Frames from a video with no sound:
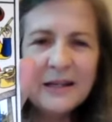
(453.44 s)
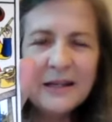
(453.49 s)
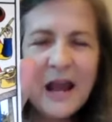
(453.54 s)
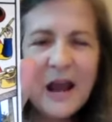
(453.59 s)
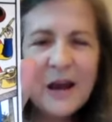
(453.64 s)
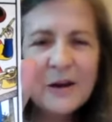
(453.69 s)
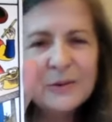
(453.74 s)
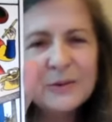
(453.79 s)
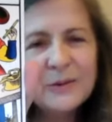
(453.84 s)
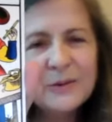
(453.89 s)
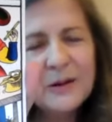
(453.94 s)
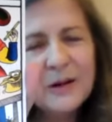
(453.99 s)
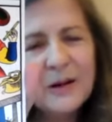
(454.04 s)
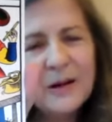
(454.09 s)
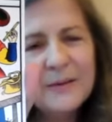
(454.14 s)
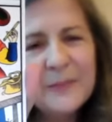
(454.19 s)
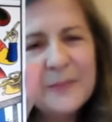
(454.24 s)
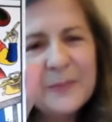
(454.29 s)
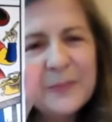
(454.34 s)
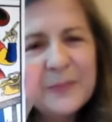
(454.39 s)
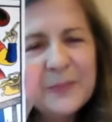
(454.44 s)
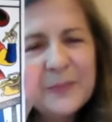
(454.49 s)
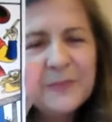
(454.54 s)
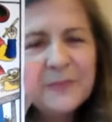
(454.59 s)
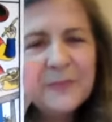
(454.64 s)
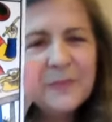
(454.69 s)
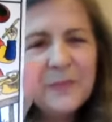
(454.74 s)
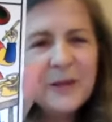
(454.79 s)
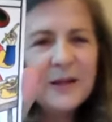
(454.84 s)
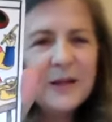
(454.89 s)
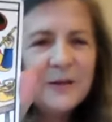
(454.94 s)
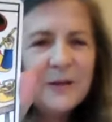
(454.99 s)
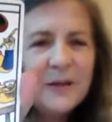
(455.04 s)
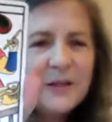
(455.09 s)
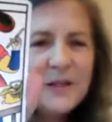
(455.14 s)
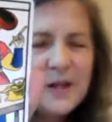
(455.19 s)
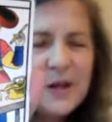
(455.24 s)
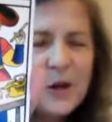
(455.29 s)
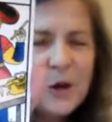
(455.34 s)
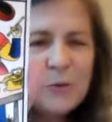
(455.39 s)
Now,
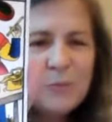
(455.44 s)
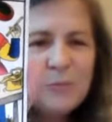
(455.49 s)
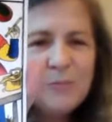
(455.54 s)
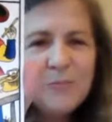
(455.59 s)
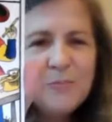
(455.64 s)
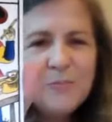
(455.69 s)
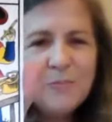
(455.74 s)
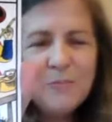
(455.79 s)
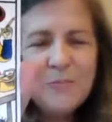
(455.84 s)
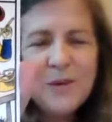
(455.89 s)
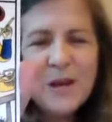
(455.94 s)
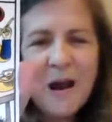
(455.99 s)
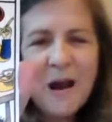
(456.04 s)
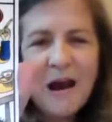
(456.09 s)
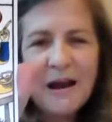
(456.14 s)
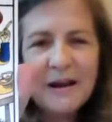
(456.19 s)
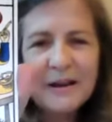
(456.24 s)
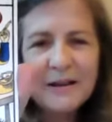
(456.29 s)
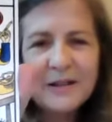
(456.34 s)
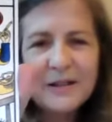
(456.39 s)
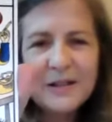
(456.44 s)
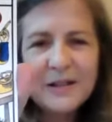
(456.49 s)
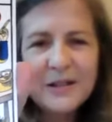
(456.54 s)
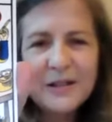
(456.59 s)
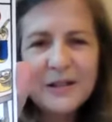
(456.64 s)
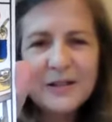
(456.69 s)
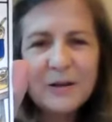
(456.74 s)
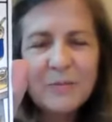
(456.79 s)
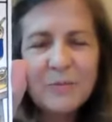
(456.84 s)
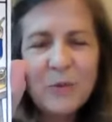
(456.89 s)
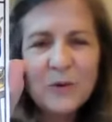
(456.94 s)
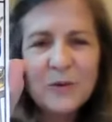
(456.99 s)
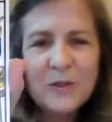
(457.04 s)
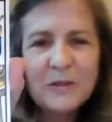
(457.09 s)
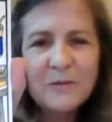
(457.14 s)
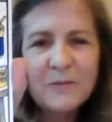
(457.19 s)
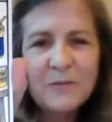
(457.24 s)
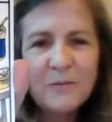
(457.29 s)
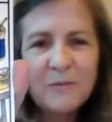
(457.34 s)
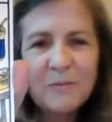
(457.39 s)
to go beyond just the
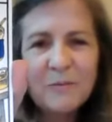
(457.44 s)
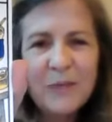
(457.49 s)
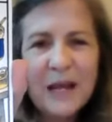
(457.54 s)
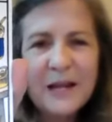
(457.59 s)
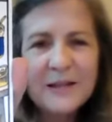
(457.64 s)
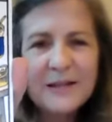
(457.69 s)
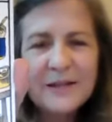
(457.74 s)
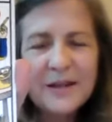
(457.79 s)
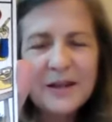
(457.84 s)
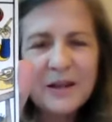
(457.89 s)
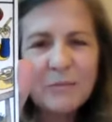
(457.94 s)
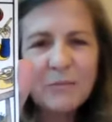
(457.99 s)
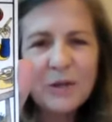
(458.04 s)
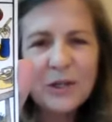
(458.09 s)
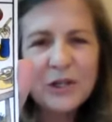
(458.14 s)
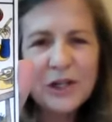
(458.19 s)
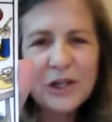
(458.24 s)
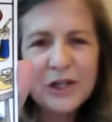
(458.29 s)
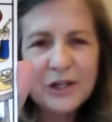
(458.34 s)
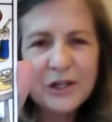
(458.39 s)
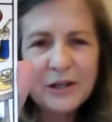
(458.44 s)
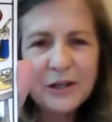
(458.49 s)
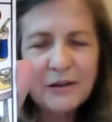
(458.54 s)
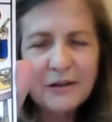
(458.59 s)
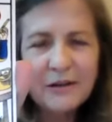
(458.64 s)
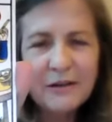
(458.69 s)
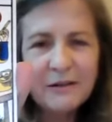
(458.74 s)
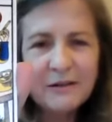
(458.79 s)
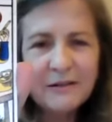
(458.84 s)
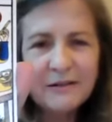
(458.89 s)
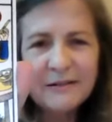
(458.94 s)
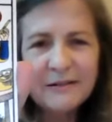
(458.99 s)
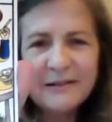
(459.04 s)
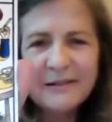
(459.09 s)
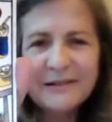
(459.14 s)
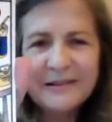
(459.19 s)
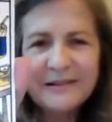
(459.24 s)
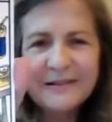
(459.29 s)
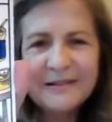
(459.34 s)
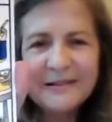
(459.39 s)
most basic magician
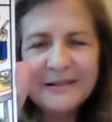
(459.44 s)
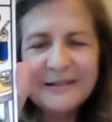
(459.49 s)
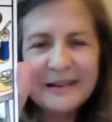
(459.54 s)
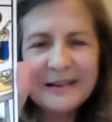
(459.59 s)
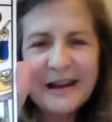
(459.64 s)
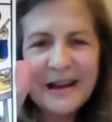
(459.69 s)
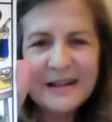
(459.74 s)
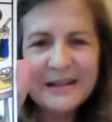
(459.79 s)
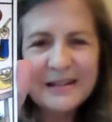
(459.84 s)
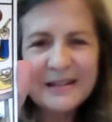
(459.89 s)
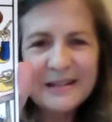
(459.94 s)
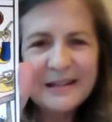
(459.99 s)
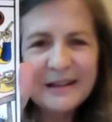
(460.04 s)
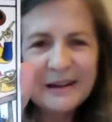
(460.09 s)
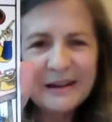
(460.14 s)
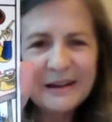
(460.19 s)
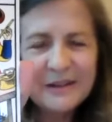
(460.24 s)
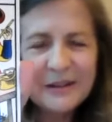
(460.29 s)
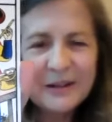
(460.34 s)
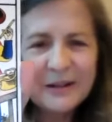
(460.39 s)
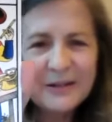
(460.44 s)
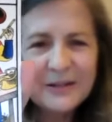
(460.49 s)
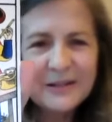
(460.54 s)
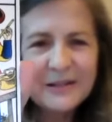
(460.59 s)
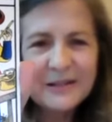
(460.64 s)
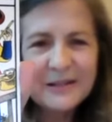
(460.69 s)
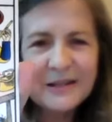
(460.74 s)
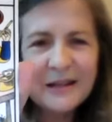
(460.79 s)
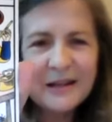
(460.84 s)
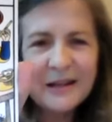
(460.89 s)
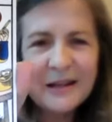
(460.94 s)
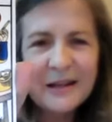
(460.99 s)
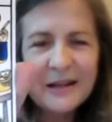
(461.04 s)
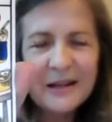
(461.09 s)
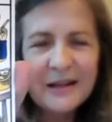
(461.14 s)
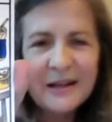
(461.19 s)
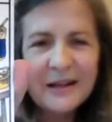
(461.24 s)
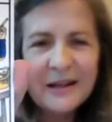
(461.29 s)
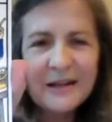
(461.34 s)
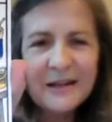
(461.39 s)
idea, there's
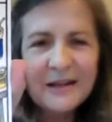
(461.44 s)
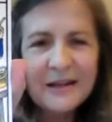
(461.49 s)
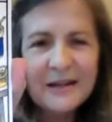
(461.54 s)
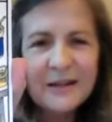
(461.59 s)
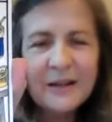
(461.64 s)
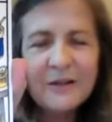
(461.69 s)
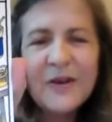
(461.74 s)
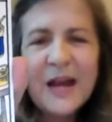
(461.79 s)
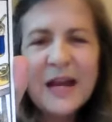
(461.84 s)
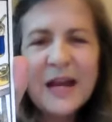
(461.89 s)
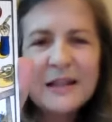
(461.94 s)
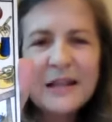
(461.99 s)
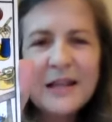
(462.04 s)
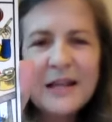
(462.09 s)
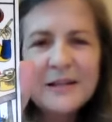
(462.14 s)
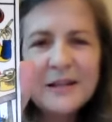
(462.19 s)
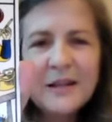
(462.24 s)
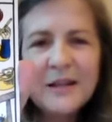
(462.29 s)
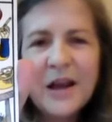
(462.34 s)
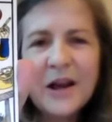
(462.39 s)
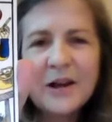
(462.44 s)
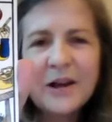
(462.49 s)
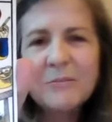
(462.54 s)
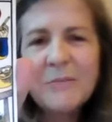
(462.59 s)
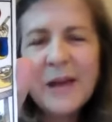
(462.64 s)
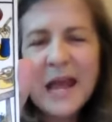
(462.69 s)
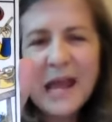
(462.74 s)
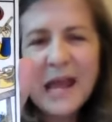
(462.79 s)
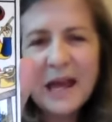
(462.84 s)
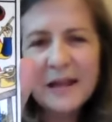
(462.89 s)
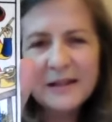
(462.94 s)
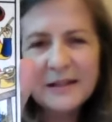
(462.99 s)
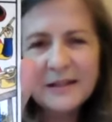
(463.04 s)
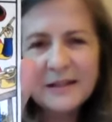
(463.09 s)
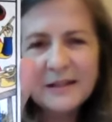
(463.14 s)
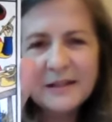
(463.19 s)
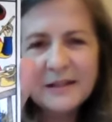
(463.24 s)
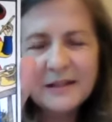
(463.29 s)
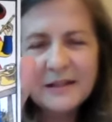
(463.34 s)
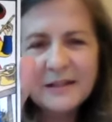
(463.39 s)
the fact that he's a young
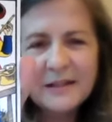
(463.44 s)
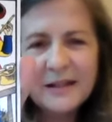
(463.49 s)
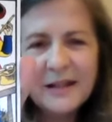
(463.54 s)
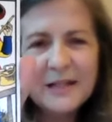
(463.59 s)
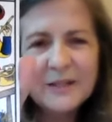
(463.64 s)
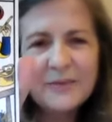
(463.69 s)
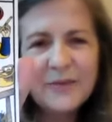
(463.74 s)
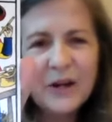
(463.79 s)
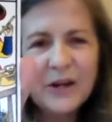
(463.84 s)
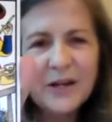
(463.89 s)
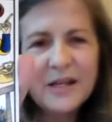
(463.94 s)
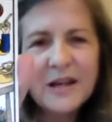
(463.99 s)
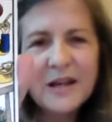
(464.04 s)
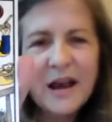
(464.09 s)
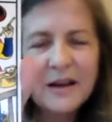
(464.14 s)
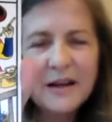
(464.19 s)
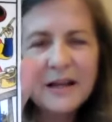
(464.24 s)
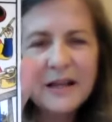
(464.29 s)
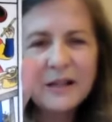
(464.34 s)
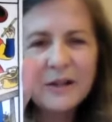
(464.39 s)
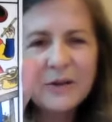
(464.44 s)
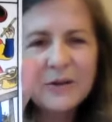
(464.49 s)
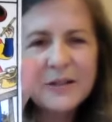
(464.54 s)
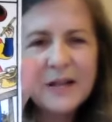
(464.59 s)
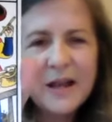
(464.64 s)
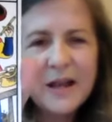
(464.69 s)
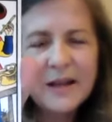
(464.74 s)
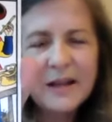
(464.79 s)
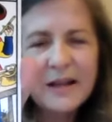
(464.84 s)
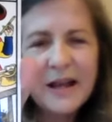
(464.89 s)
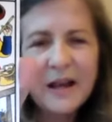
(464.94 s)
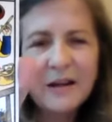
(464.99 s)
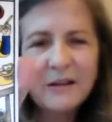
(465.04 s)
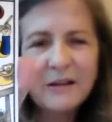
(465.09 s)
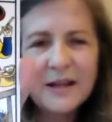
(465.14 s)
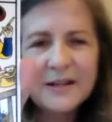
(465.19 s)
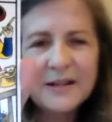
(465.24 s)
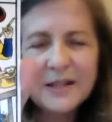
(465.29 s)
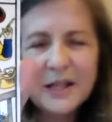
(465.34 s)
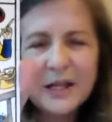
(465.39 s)
man. He's very young. He looks like an
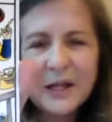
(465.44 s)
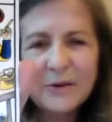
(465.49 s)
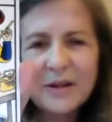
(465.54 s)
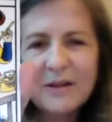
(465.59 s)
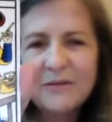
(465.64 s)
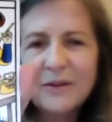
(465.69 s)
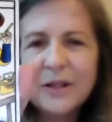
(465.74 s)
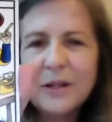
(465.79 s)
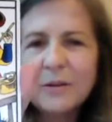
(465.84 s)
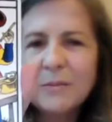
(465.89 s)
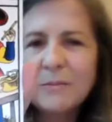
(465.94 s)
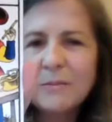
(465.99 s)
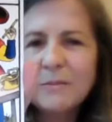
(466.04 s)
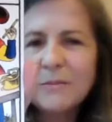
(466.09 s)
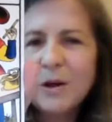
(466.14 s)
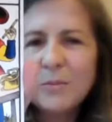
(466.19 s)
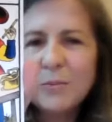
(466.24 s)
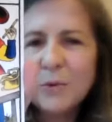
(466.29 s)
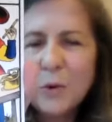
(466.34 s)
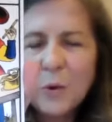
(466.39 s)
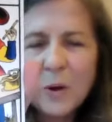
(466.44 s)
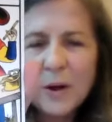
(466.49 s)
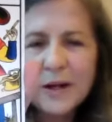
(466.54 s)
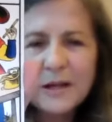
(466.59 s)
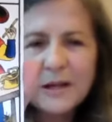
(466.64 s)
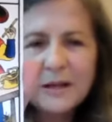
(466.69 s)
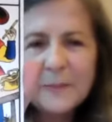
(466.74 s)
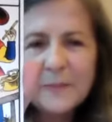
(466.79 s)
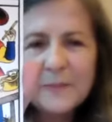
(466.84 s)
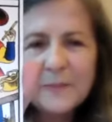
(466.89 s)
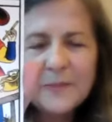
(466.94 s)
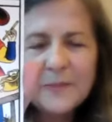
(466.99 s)
adolescent or even a boy.